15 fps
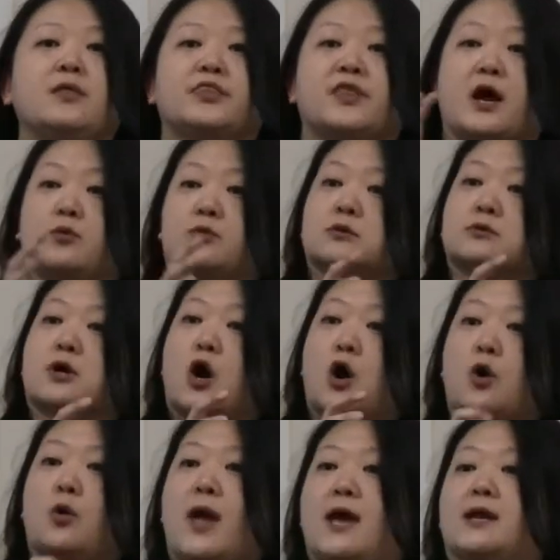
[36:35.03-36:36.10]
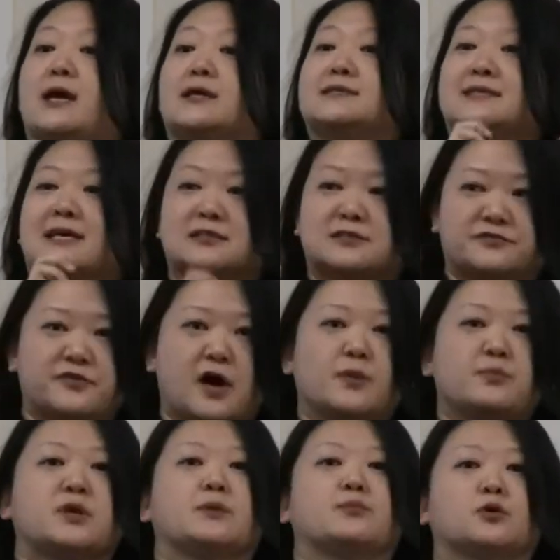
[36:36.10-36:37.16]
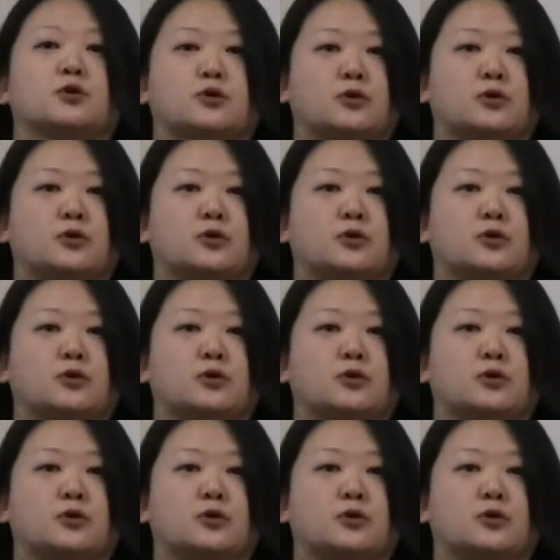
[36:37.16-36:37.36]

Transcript: that will go and identify people